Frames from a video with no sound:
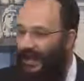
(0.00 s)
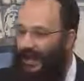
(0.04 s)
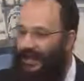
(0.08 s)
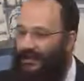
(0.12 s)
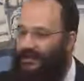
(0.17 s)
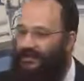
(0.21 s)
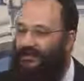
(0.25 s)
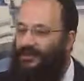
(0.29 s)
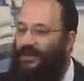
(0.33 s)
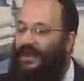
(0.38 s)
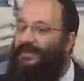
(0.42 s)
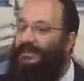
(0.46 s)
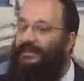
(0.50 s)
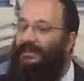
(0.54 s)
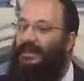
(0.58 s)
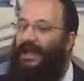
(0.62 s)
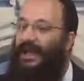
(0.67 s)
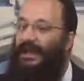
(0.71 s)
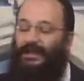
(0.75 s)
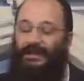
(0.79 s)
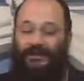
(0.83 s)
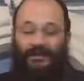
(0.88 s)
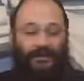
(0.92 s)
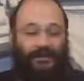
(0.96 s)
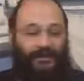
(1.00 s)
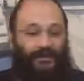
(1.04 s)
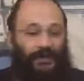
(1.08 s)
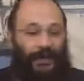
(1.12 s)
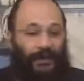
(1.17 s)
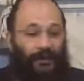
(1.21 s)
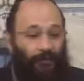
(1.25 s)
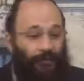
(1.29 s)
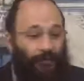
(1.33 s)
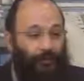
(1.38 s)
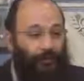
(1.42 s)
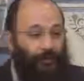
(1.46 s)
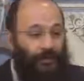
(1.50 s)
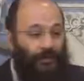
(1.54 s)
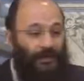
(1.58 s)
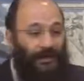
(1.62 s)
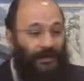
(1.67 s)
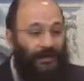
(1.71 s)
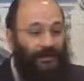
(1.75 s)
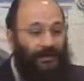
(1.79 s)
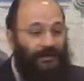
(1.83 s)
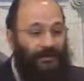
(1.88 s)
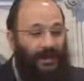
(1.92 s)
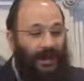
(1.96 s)
And just like in the
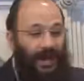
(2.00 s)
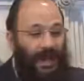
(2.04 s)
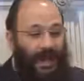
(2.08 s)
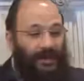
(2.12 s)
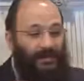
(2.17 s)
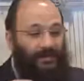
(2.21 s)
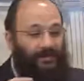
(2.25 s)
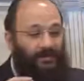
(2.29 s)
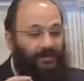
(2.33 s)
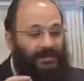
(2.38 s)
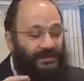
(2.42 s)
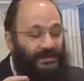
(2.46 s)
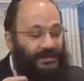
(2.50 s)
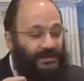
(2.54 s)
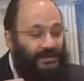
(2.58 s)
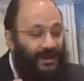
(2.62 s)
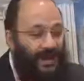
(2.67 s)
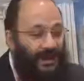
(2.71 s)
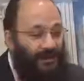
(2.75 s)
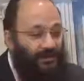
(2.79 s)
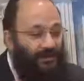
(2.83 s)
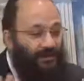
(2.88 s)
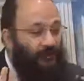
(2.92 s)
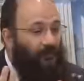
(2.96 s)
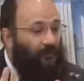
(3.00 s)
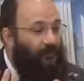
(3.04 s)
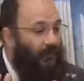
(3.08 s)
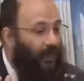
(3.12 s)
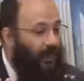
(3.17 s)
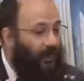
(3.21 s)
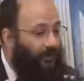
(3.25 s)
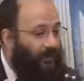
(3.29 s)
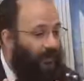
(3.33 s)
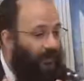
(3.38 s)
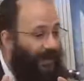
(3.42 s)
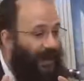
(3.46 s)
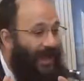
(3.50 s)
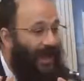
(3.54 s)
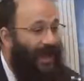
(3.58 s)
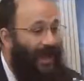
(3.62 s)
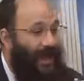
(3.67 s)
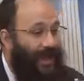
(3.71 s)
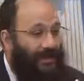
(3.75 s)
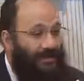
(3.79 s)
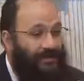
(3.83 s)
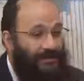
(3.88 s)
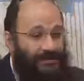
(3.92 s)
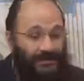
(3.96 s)
temple, they had to sanctify their
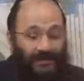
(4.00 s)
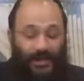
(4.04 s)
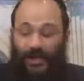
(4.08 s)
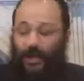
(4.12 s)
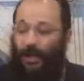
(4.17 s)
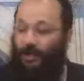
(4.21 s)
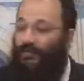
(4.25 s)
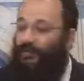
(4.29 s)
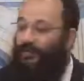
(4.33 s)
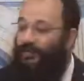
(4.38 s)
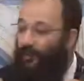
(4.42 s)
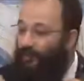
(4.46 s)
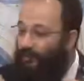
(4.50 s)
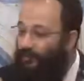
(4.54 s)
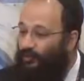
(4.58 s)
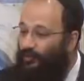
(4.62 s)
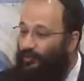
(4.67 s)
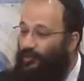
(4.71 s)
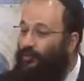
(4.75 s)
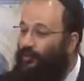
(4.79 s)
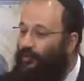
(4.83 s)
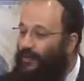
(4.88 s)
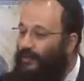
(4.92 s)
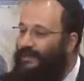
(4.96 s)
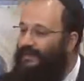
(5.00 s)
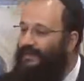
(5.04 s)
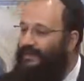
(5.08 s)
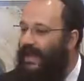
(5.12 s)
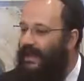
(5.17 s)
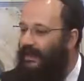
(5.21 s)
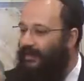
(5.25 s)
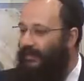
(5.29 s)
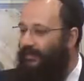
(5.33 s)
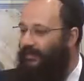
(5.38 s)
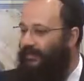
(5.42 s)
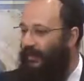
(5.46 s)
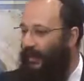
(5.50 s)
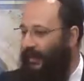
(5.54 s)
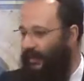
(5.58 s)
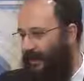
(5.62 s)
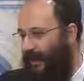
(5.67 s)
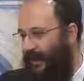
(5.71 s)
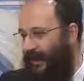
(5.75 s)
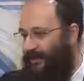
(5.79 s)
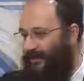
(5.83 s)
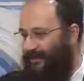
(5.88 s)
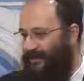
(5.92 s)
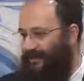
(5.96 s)
hands, so too we sanctify
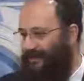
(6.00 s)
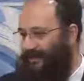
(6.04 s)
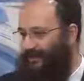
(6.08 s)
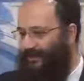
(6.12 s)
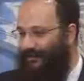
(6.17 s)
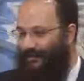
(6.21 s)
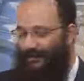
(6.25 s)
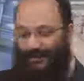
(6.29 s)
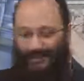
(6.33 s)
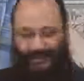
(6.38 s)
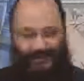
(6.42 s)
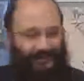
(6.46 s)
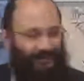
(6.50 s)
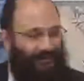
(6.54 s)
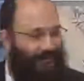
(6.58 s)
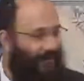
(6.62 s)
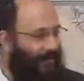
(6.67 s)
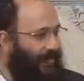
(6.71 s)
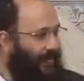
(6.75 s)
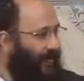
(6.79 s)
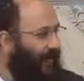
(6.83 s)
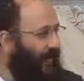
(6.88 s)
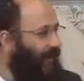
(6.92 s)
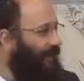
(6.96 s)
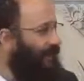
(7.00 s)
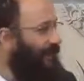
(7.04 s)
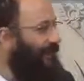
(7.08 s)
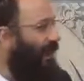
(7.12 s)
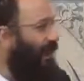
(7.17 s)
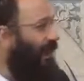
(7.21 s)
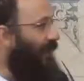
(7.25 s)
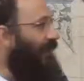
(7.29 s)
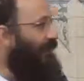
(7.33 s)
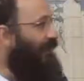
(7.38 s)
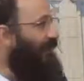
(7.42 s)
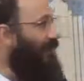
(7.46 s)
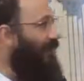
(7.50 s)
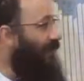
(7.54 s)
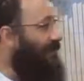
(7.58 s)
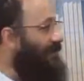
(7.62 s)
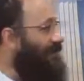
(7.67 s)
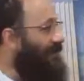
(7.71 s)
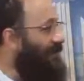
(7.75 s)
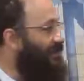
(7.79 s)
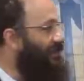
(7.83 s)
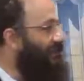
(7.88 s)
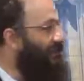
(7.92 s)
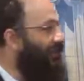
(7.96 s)
our hands in the morning. Now,
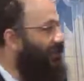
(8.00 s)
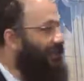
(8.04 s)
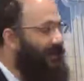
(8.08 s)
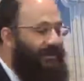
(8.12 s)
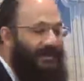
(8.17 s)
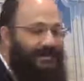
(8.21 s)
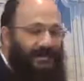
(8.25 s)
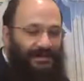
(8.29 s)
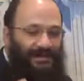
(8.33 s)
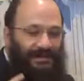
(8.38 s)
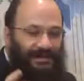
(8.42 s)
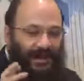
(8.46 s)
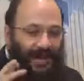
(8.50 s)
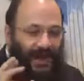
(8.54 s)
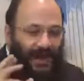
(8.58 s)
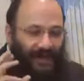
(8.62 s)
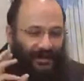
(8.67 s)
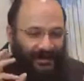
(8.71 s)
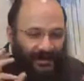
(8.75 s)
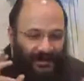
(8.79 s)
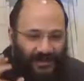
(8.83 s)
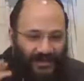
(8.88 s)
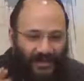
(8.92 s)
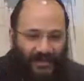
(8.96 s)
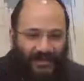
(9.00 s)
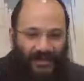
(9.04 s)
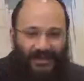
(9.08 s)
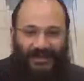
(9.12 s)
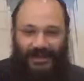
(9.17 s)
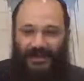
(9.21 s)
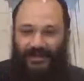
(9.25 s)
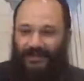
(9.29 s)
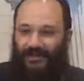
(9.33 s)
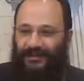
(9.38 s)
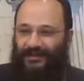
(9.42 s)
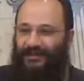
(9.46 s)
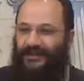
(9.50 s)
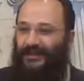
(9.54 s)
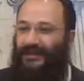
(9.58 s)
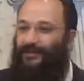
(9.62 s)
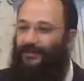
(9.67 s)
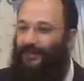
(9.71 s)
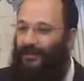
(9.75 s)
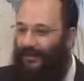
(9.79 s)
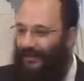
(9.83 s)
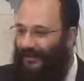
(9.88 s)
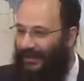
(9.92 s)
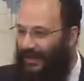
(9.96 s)
let's explain this at a little
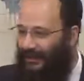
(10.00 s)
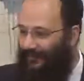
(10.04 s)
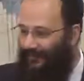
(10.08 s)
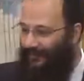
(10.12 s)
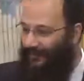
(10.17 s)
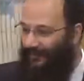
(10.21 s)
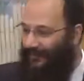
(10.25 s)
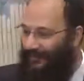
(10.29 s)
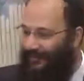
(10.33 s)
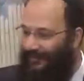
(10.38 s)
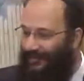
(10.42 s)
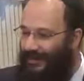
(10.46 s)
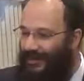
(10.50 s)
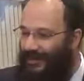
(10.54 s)
deeper level.